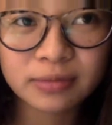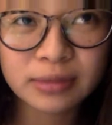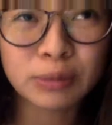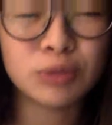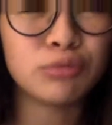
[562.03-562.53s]

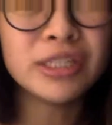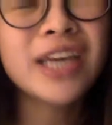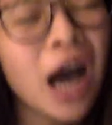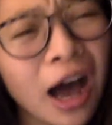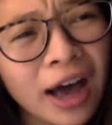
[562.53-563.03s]
it was
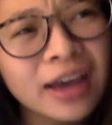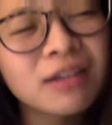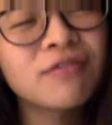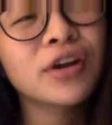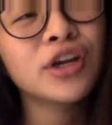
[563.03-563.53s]
really hot,
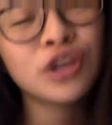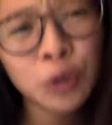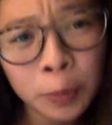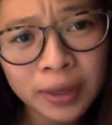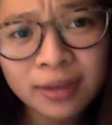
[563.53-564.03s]
very
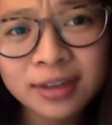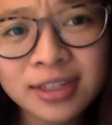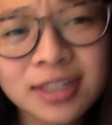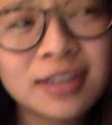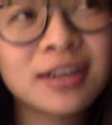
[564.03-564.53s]
humid,